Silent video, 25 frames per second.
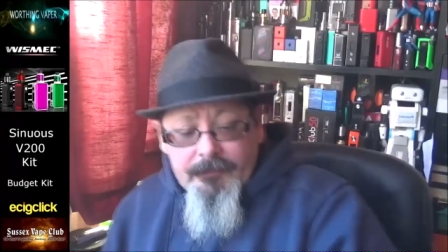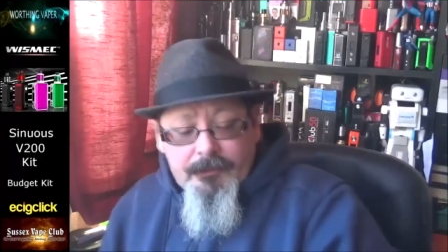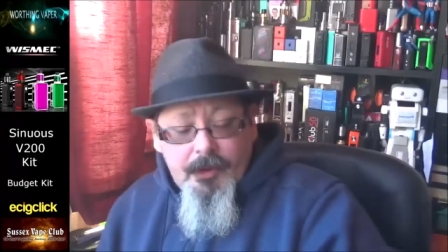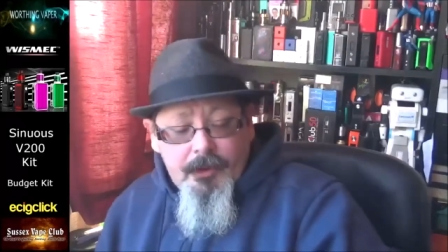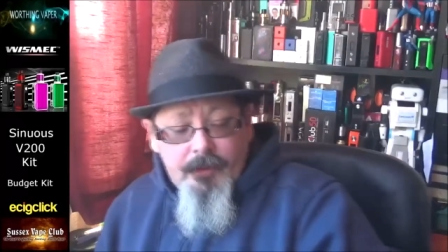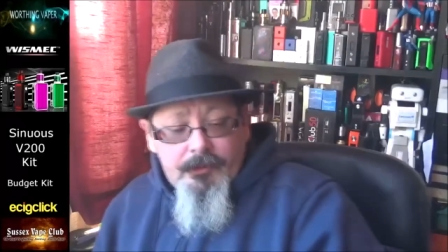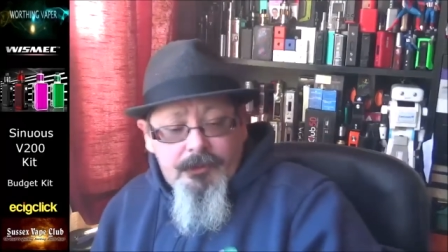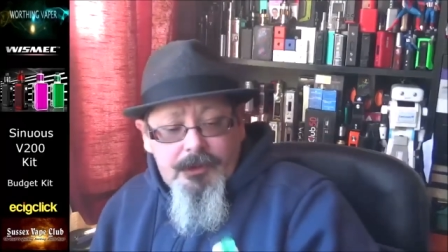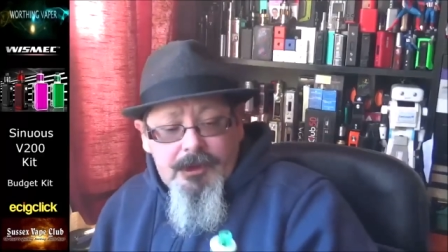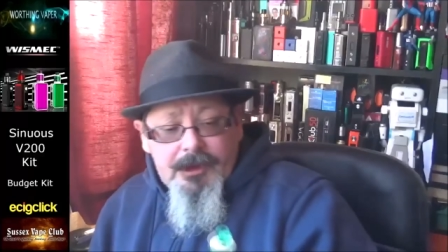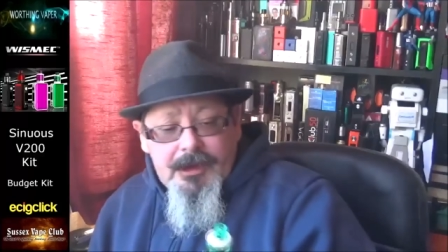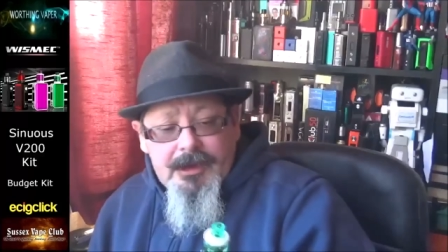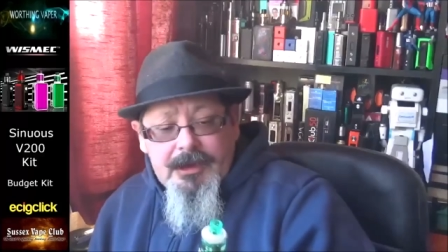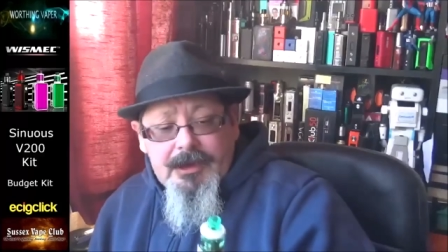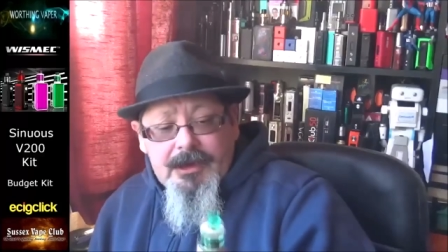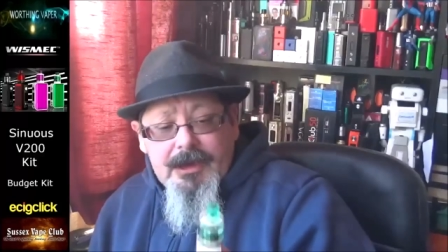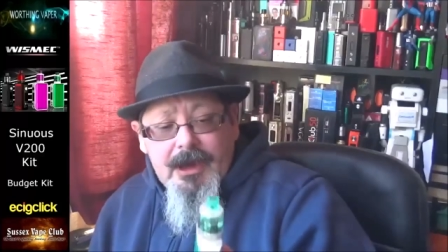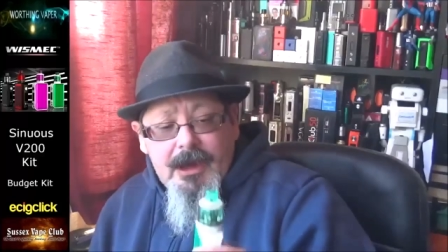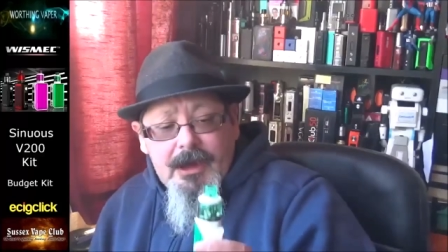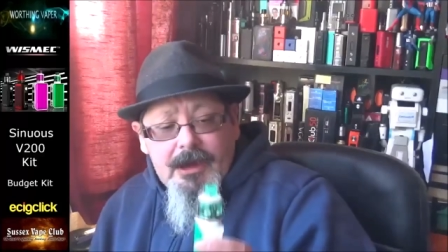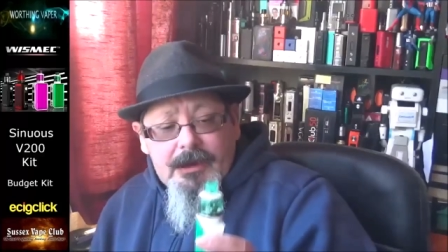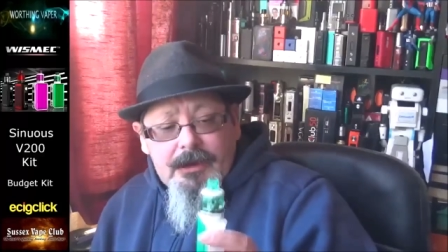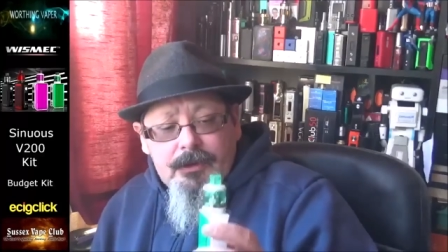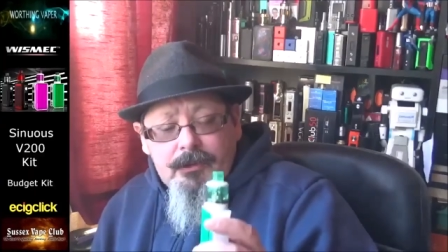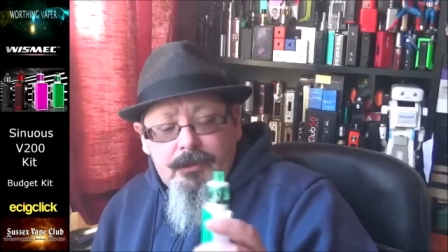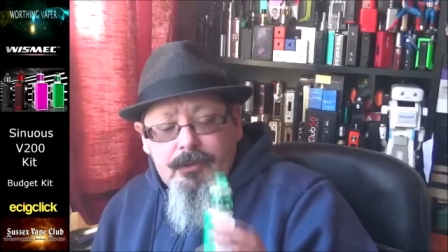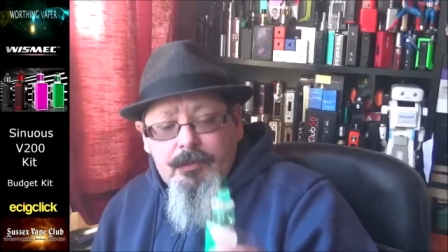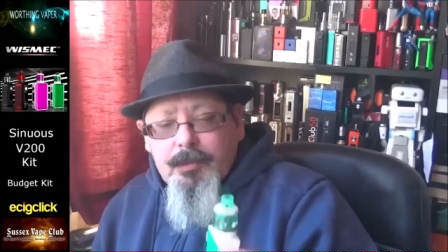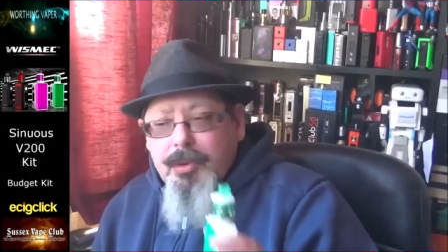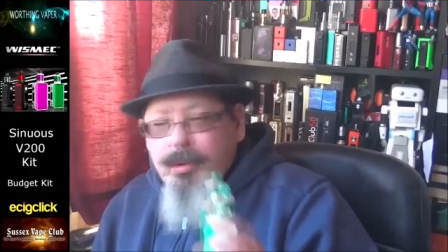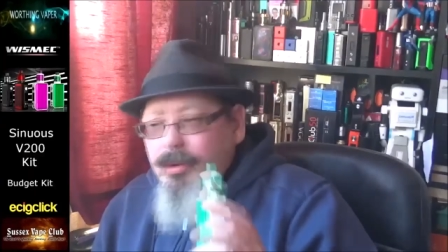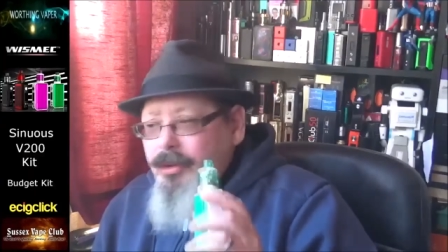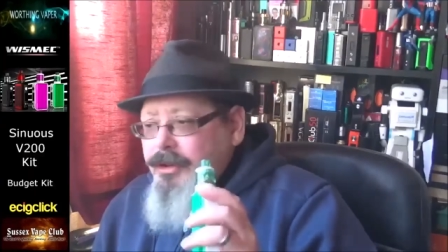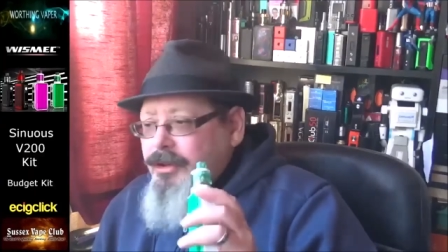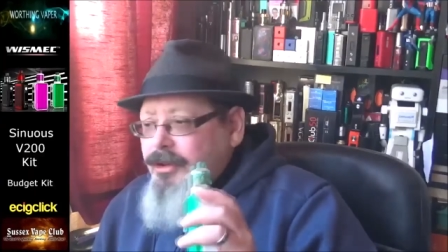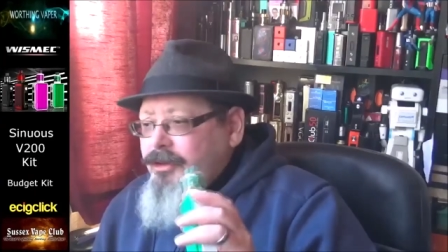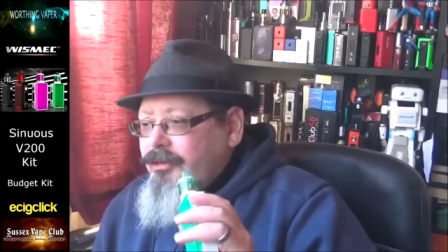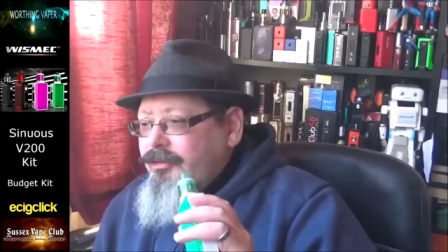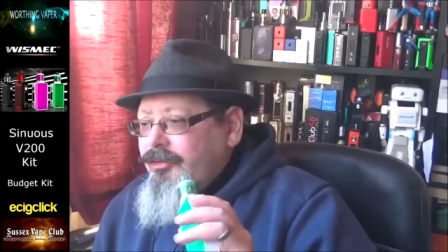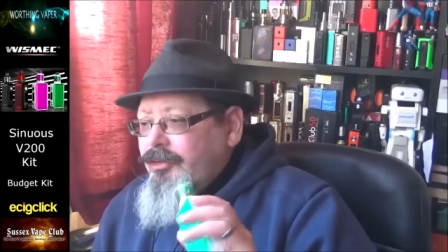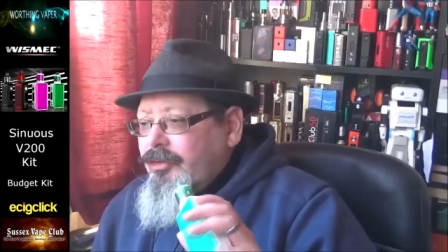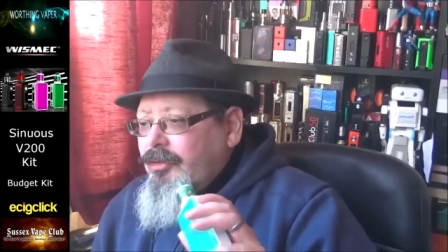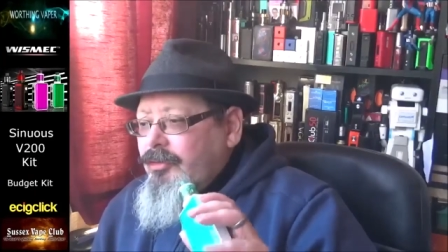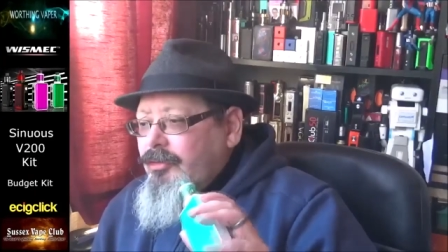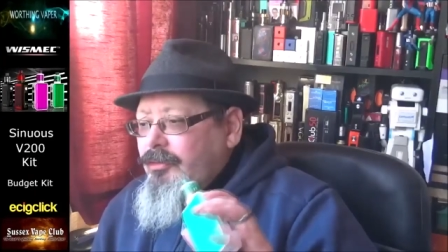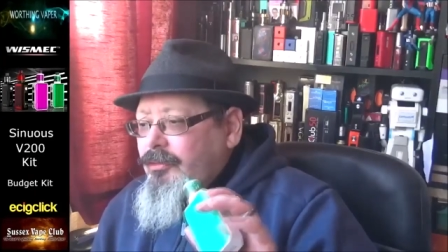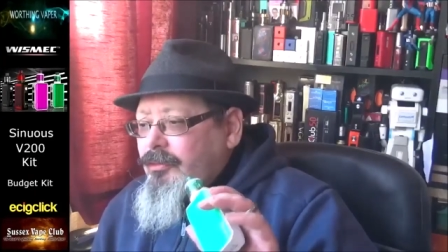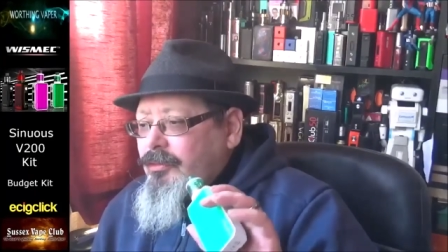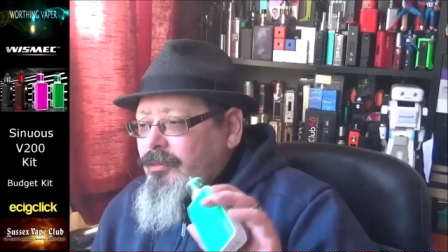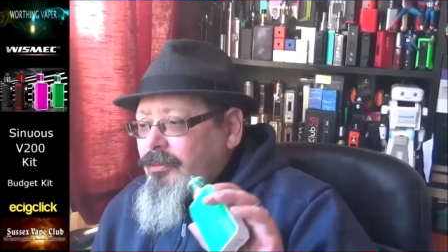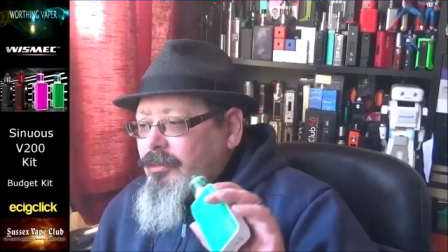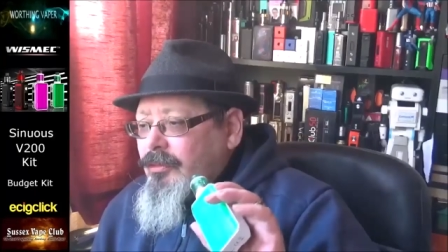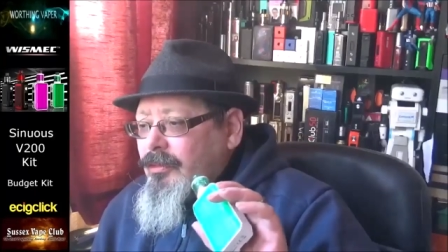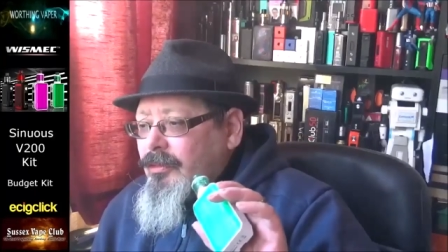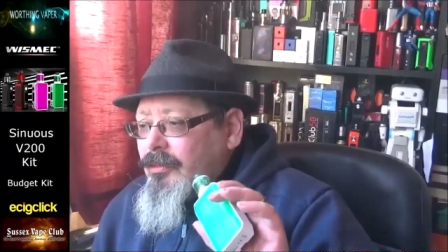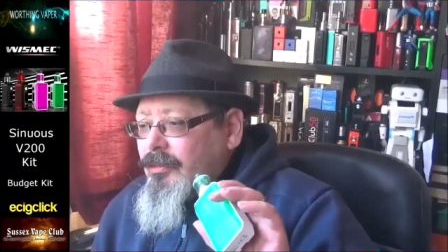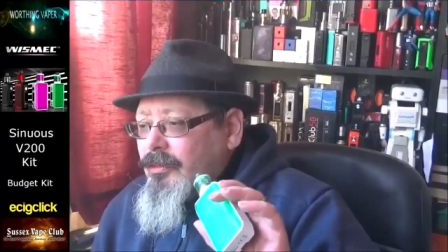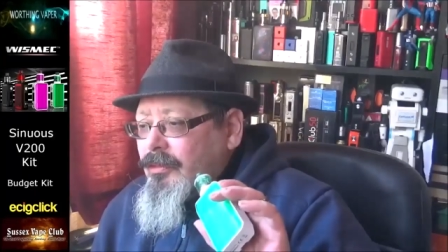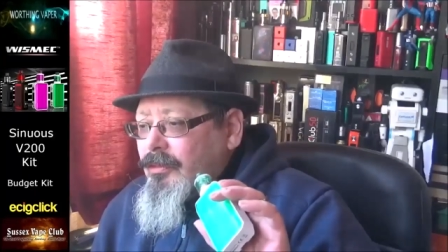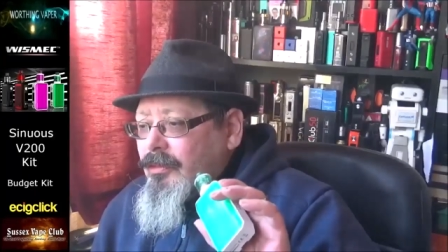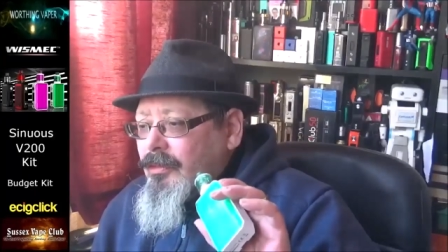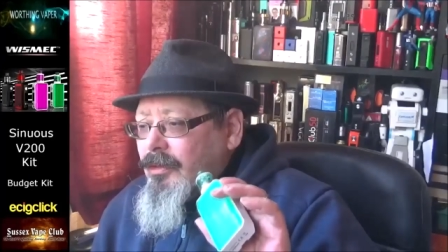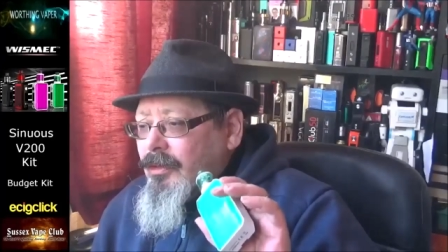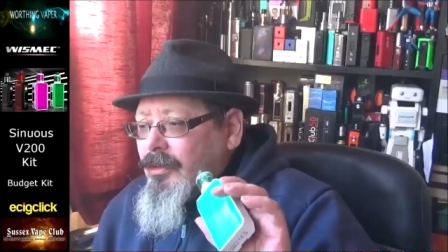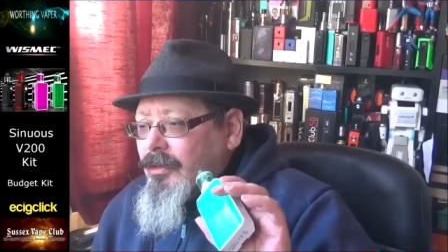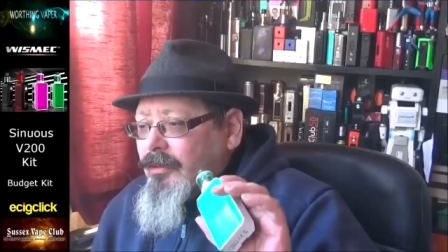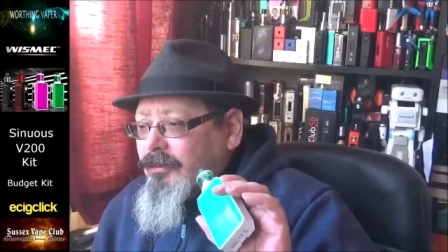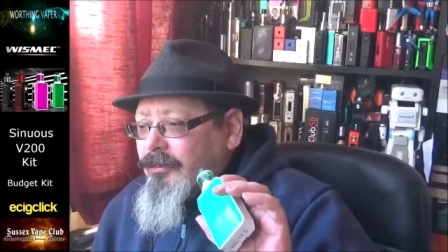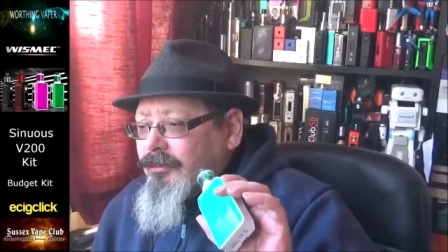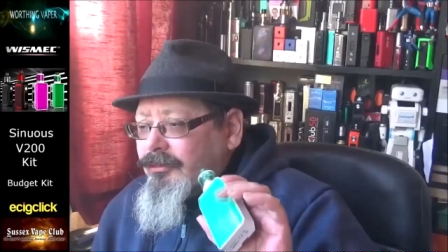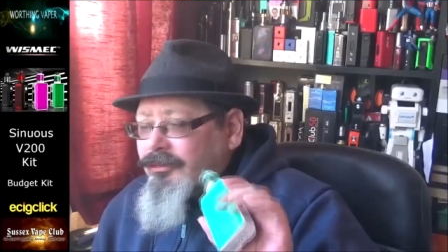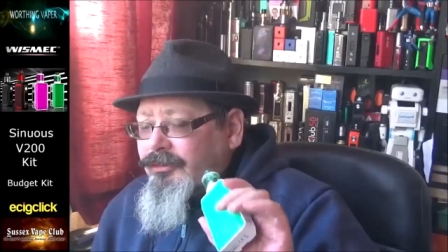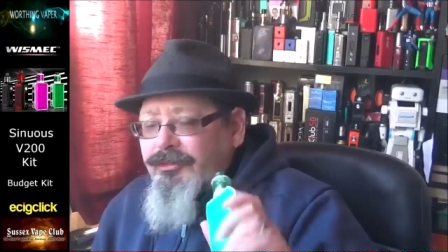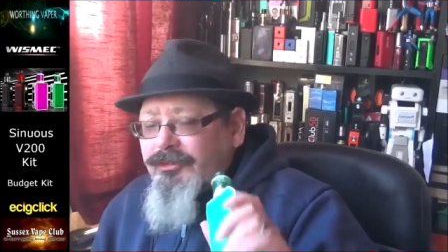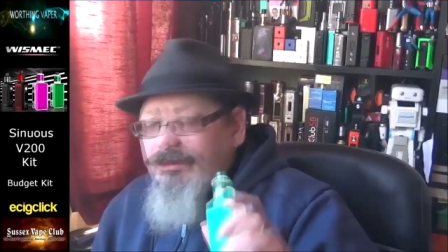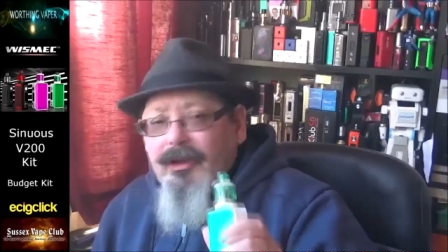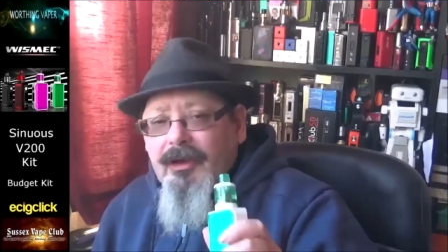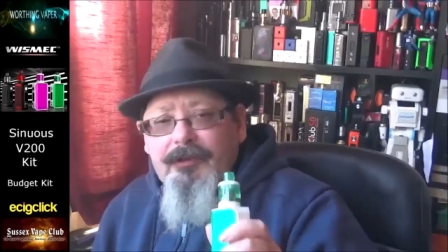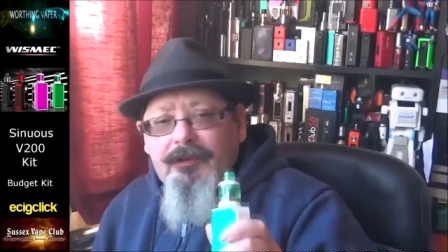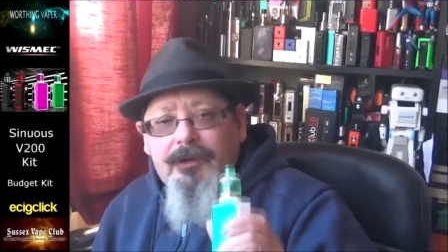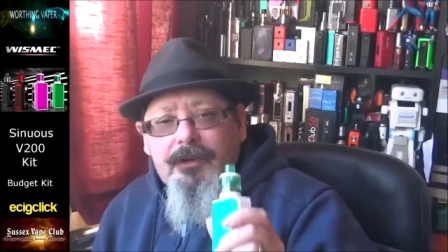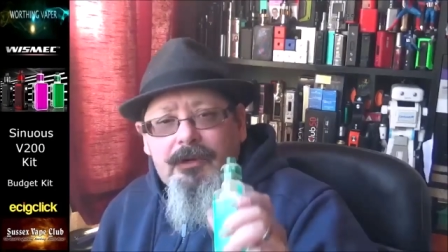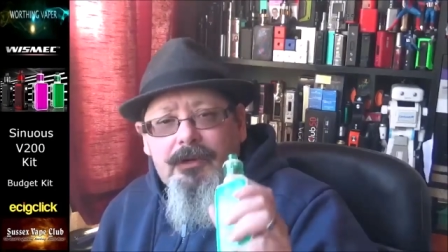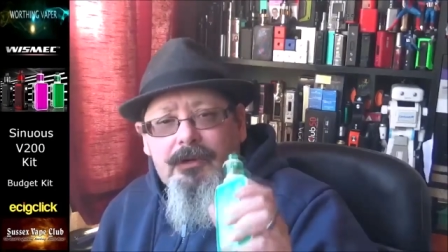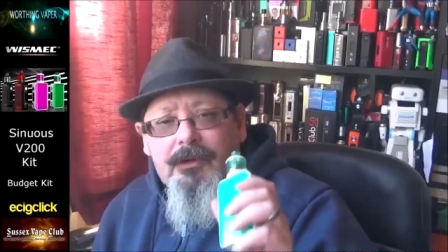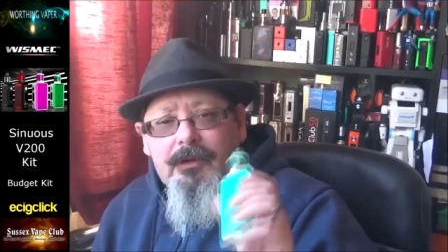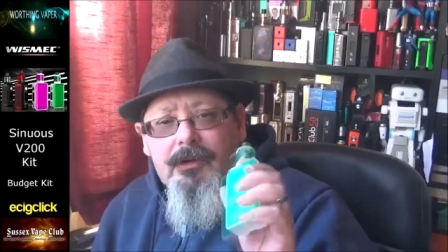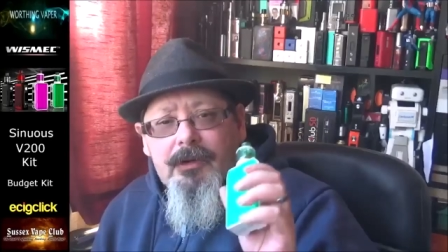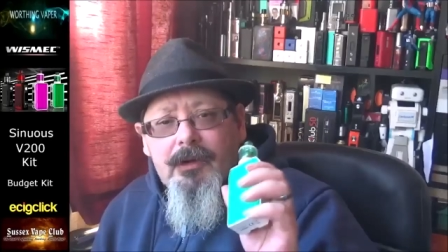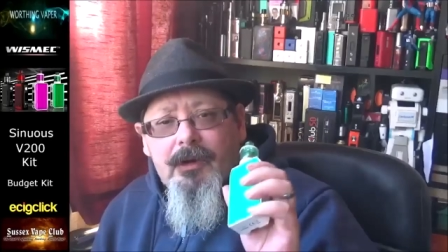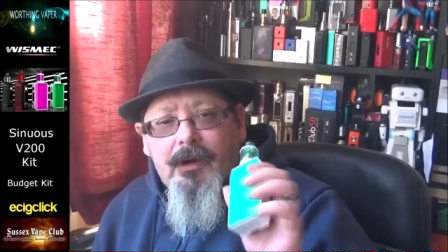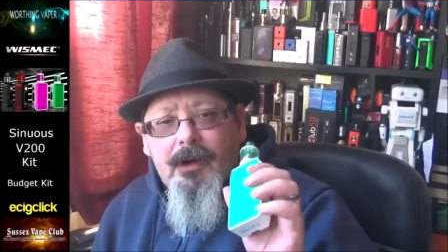got the uh, 0.27